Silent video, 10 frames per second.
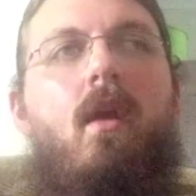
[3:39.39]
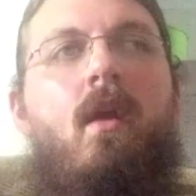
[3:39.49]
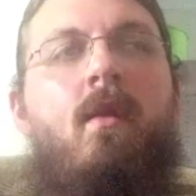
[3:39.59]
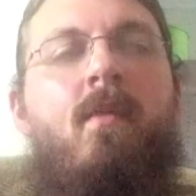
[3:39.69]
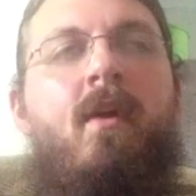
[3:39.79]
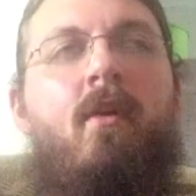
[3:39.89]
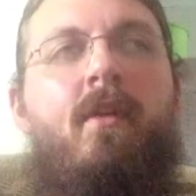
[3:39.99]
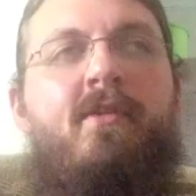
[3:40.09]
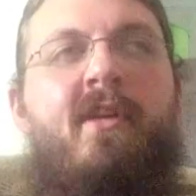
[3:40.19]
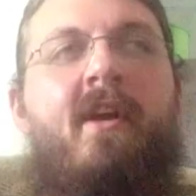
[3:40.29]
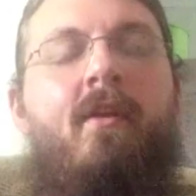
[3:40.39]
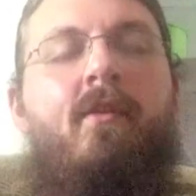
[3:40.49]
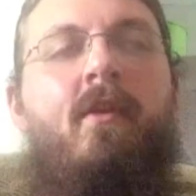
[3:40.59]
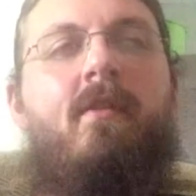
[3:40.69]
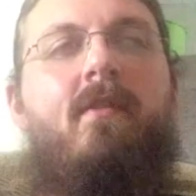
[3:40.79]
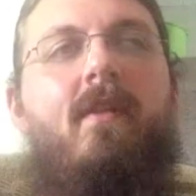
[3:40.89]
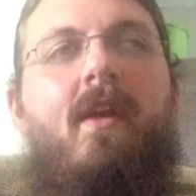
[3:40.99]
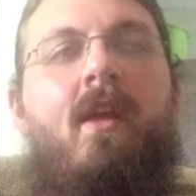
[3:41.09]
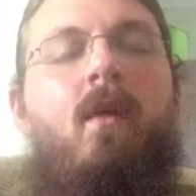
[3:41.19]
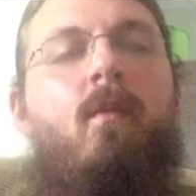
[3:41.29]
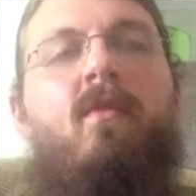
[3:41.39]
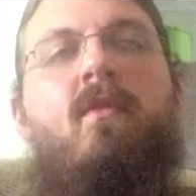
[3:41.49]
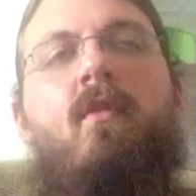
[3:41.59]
in my early childhood, and it was